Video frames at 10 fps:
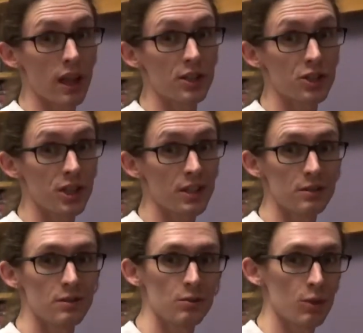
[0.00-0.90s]
energy,
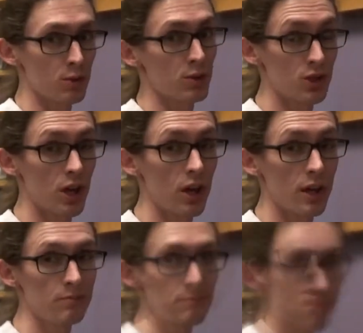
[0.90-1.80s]
whether it's
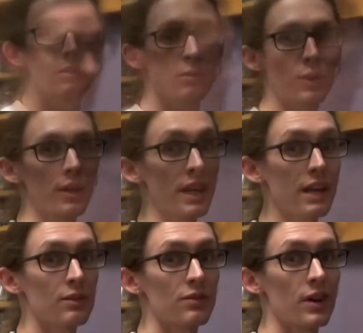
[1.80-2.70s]
time, we only
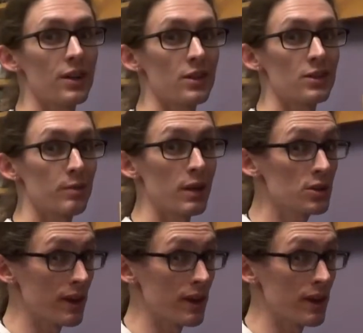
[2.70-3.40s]
have a finite amount of